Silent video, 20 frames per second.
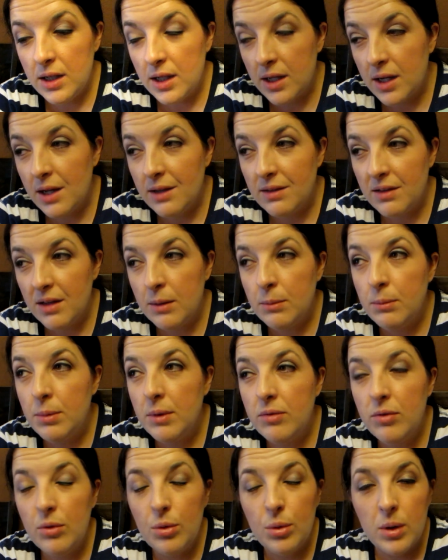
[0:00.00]
like I said
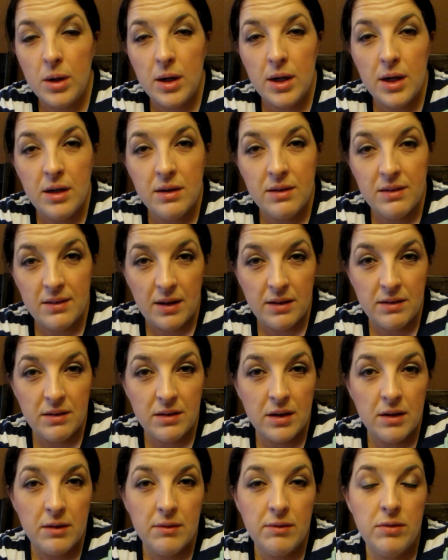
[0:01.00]
before, he's
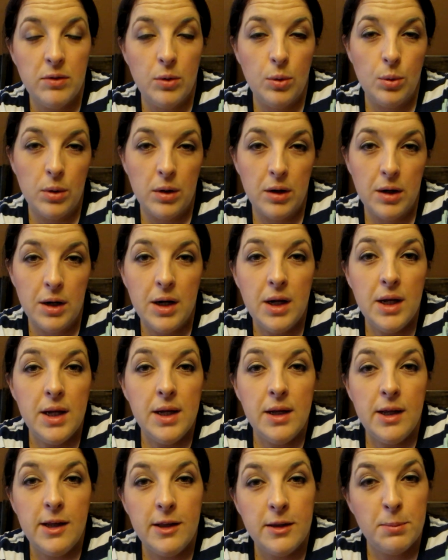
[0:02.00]
testing for
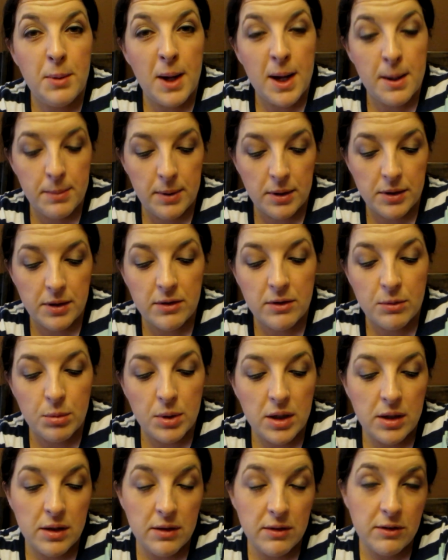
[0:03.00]
his black belt this
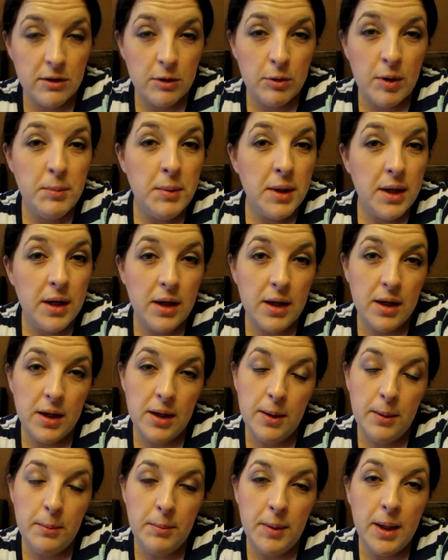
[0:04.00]
weekend, so I'm making
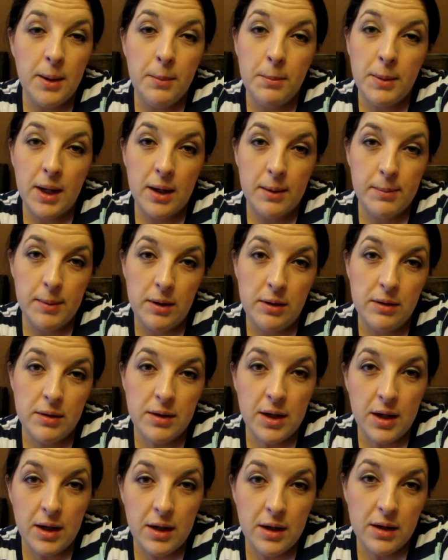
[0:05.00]
him a black
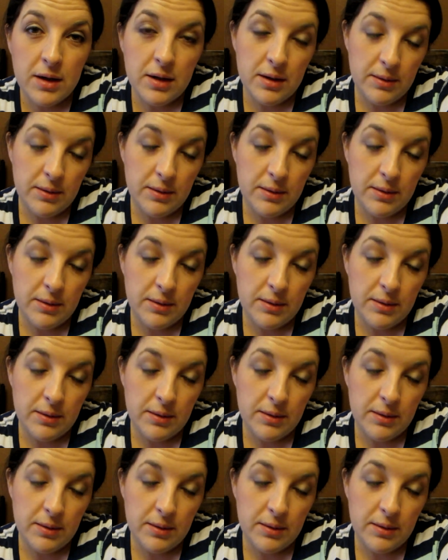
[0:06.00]
belt cake.